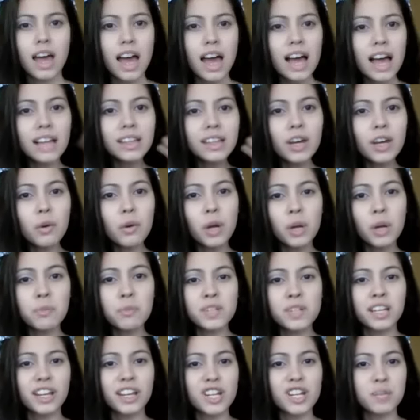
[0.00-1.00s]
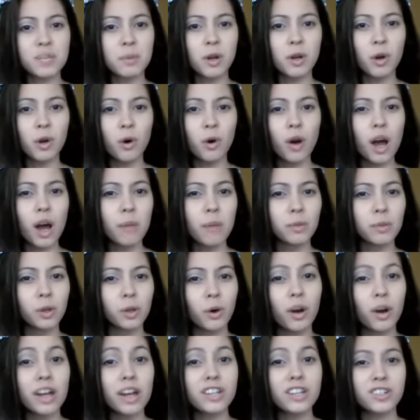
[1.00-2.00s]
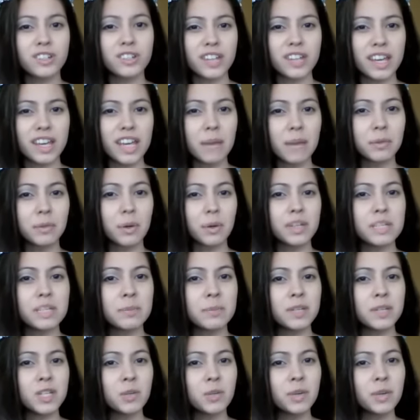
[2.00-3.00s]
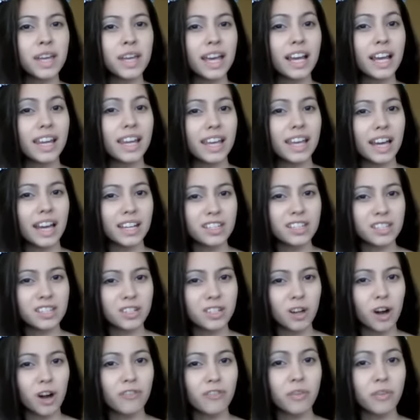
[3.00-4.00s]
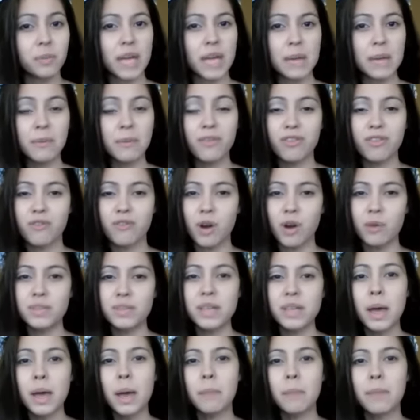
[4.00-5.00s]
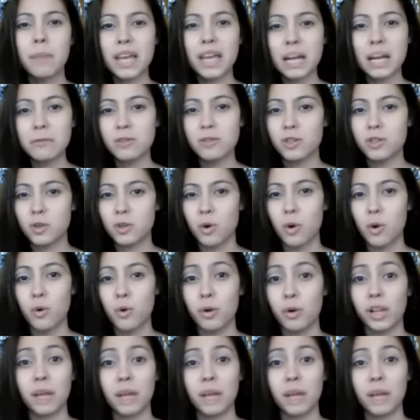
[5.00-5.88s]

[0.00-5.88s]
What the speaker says: Hello, welcome to Lush for Laura. I'm Laura, and today I'm going to be doing a Lyanna Stark from Game of Thrones makeup tutorial.